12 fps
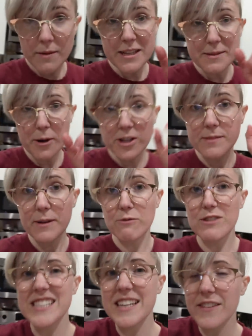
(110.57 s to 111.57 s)
One of the best parts
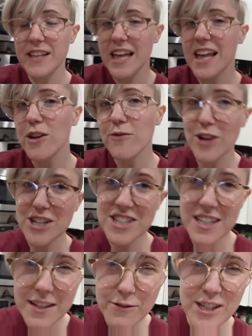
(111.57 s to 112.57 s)
about receiving the
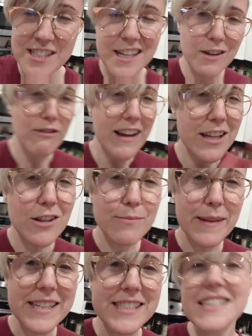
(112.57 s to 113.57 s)
HelloFresh deliveries on a regular
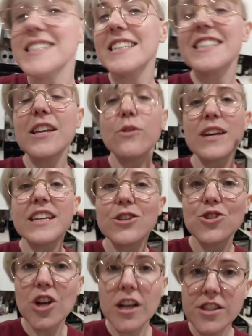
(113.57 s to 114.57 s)
basis is that you can
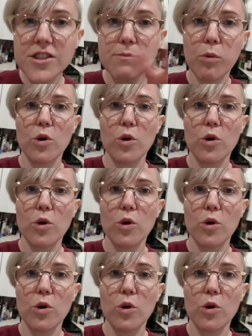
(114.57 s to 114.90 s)
adjust the